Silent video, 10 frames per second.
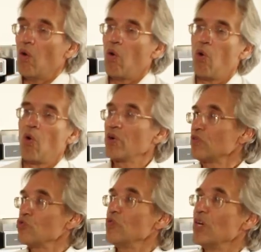or
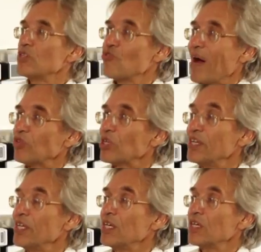to a travel
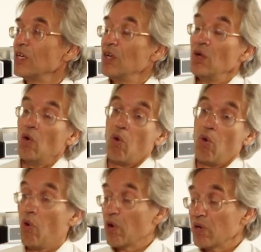clinic
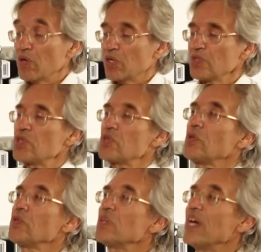or
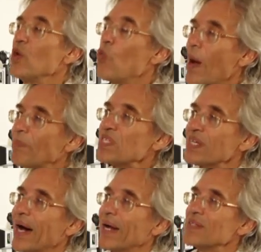consult a
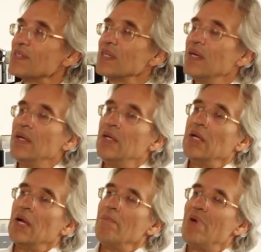website.
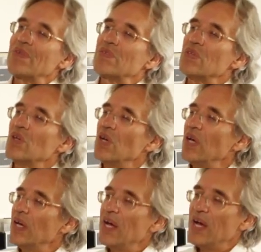But
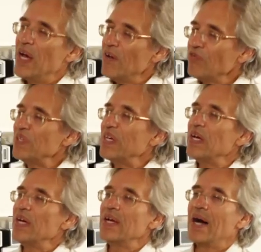every
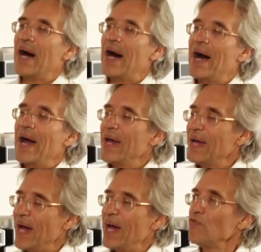day I
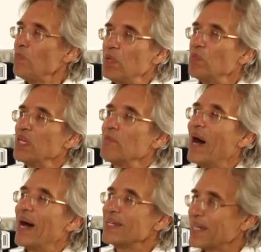have people in
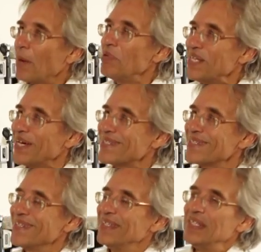my
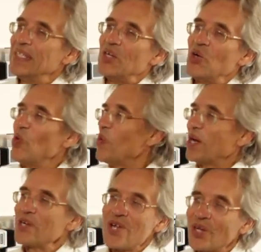cabinet who
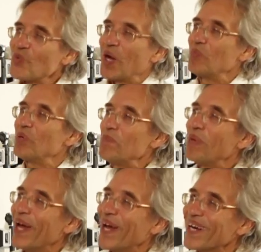were not well
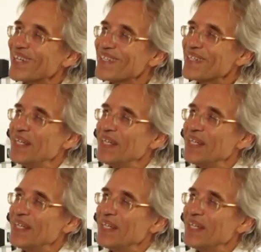prepared.